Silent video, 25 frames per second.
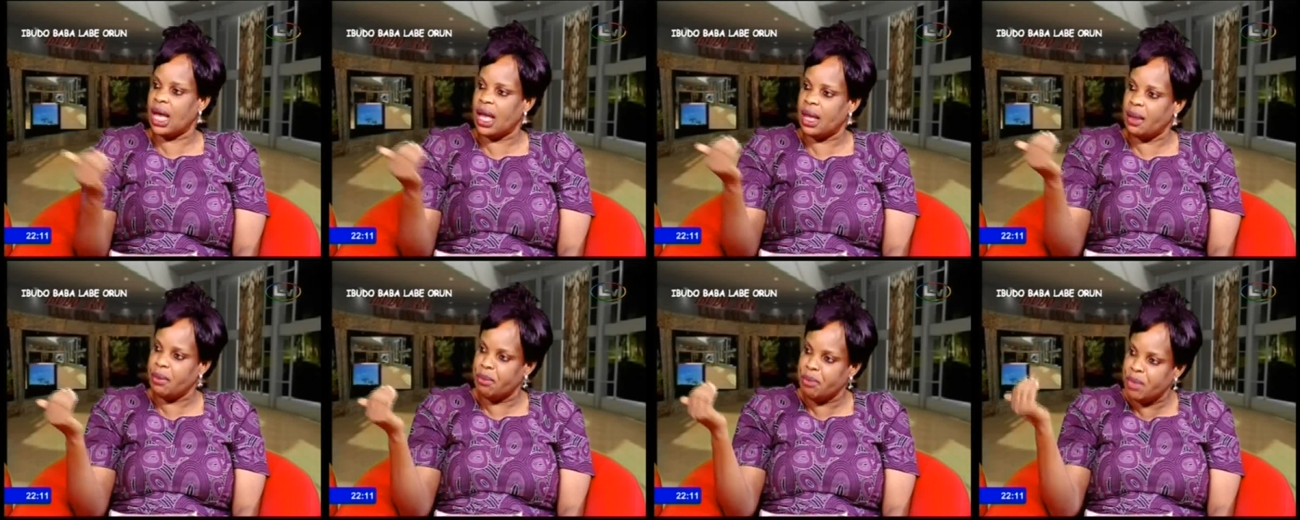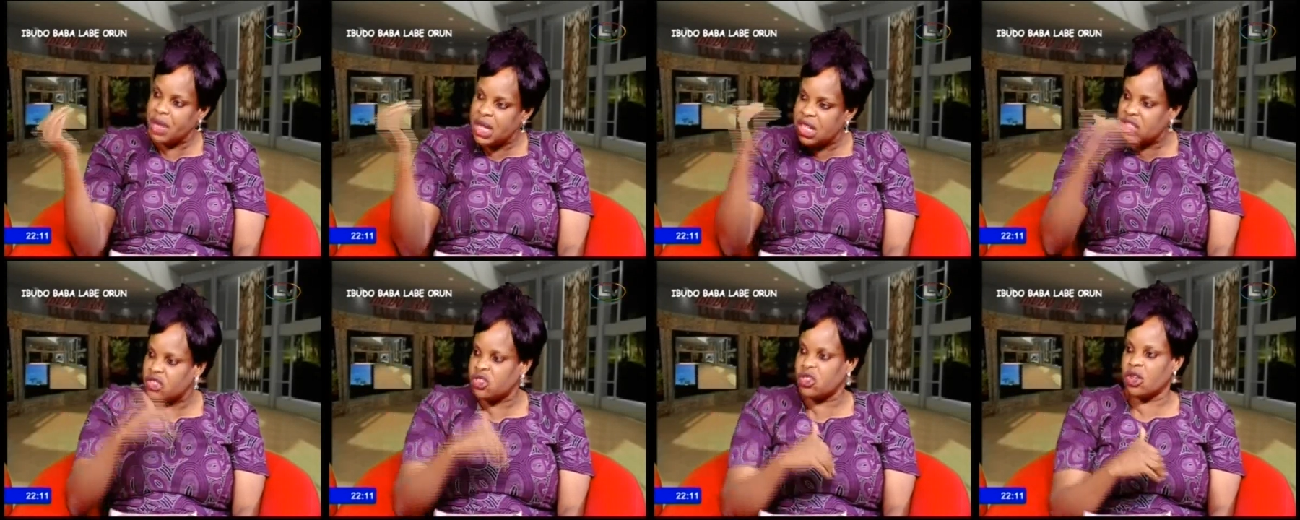
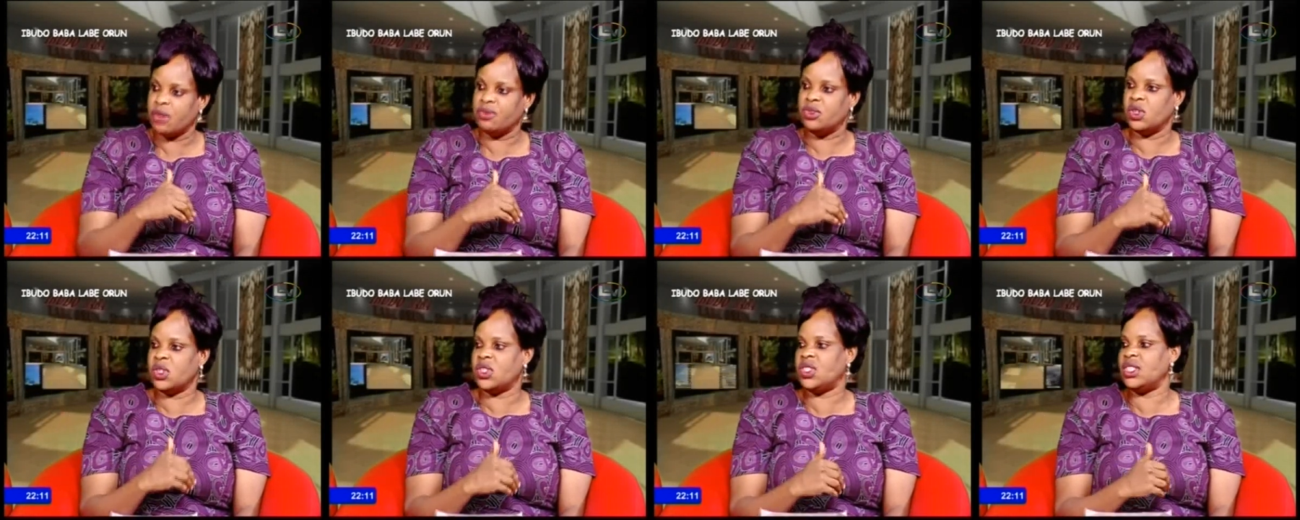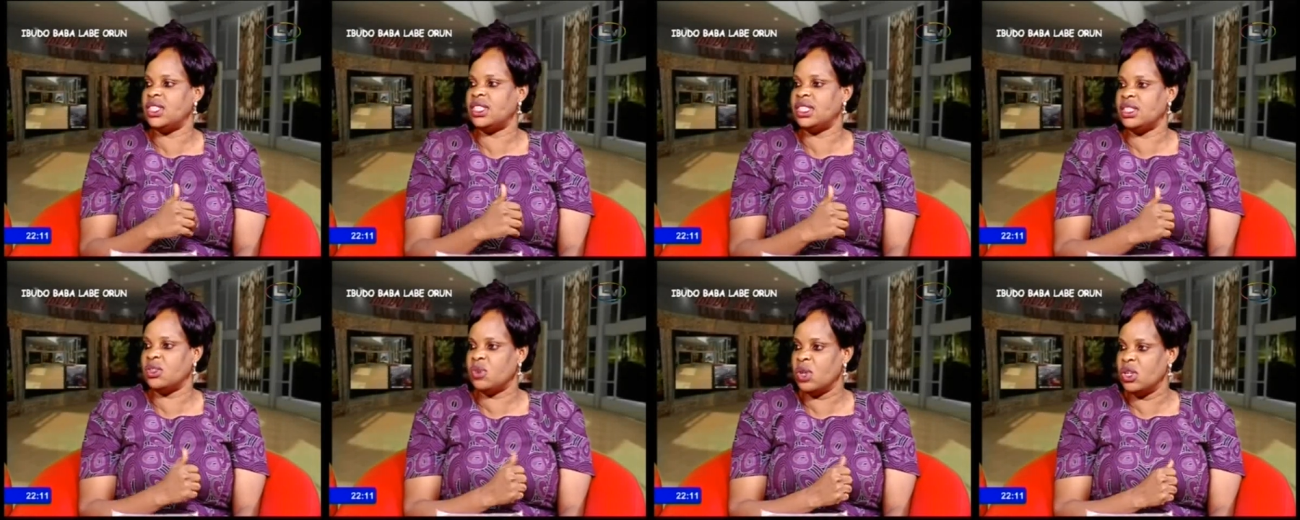Ministry of
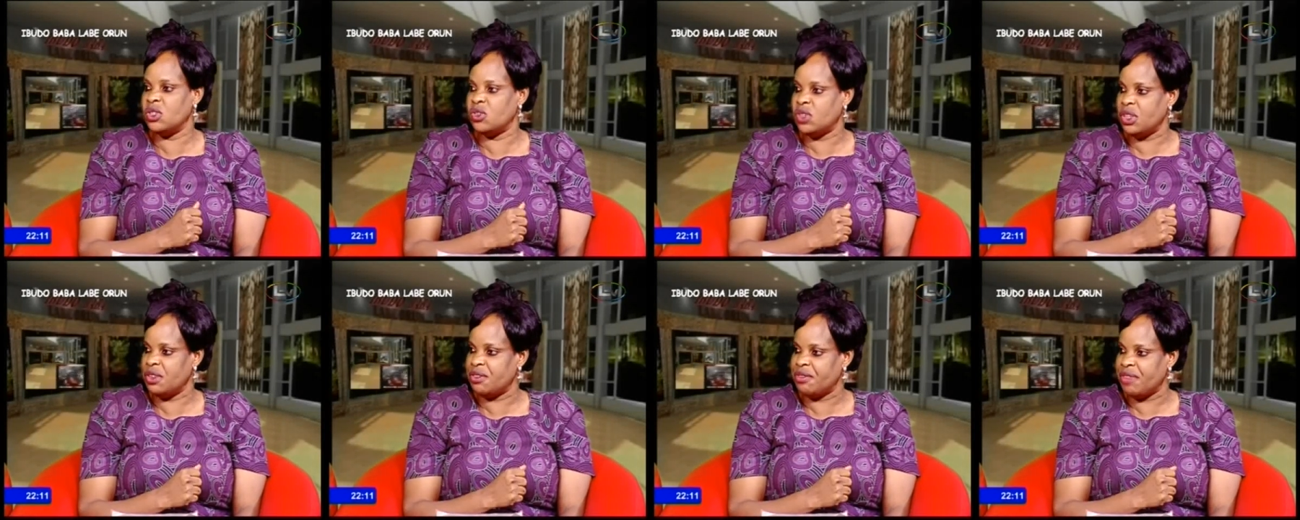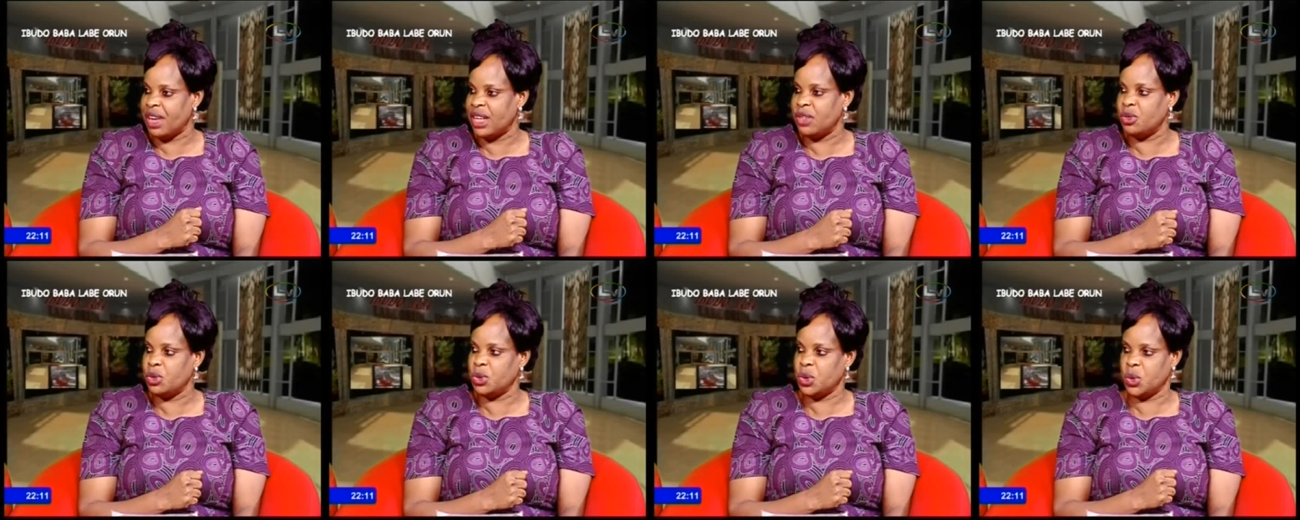Justice is going to
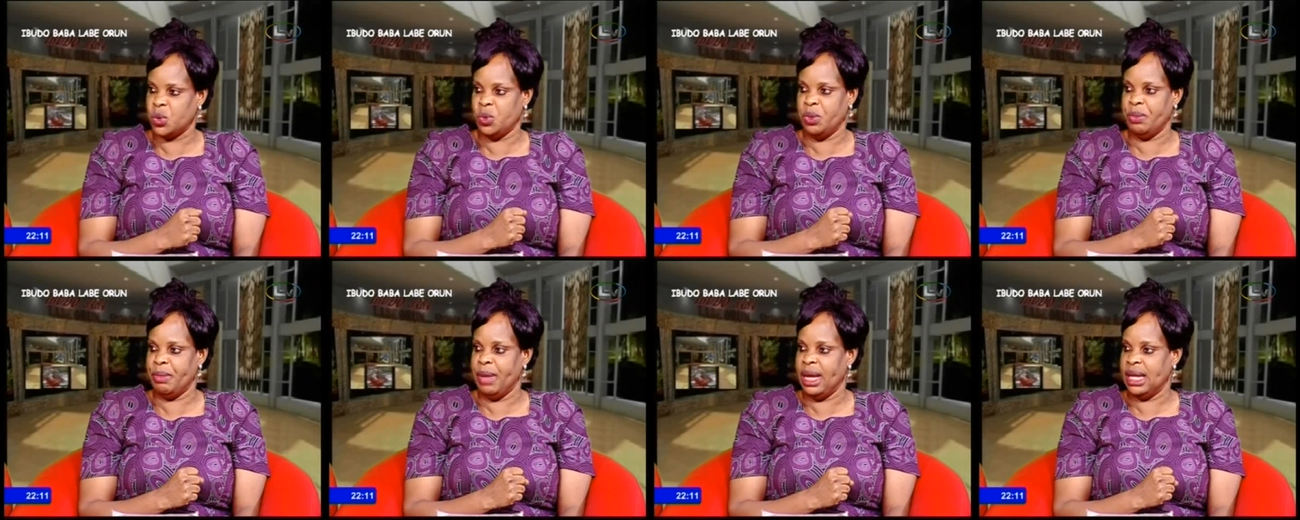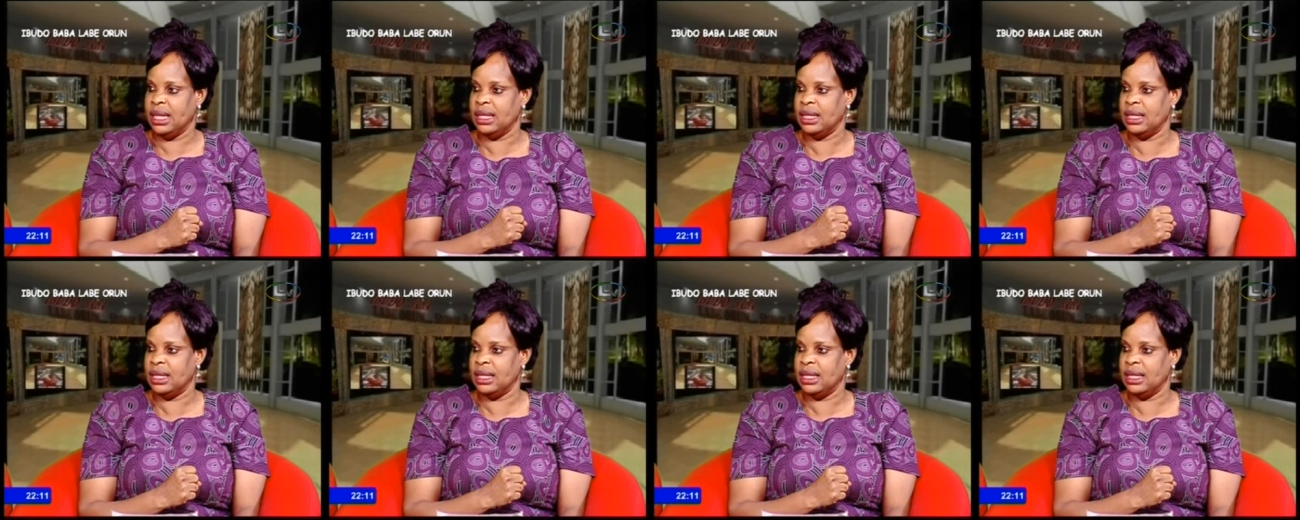invite those women